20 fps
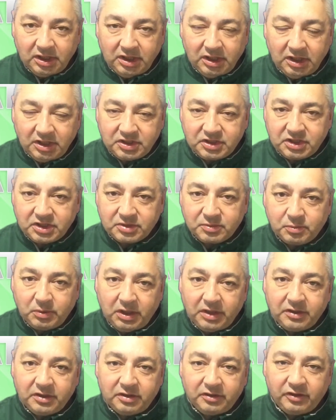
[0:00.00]
It's just
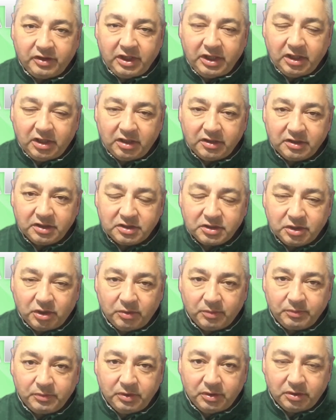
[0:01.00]
whether they are the
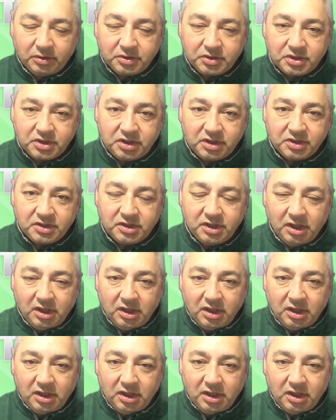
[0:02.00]
top-notchers.